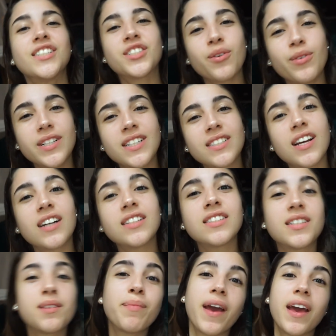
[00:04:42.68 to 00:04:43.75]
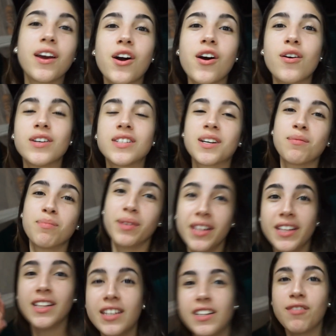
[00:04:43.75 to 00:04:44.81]
So we just got to Tobago. It's a
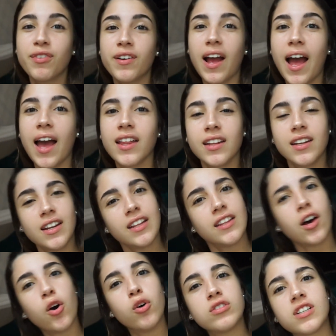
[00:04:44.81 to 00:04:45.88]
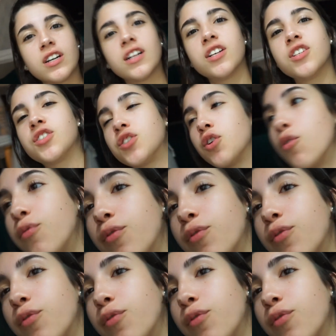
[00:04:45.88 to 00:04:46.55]
completely different island, and the hotel is so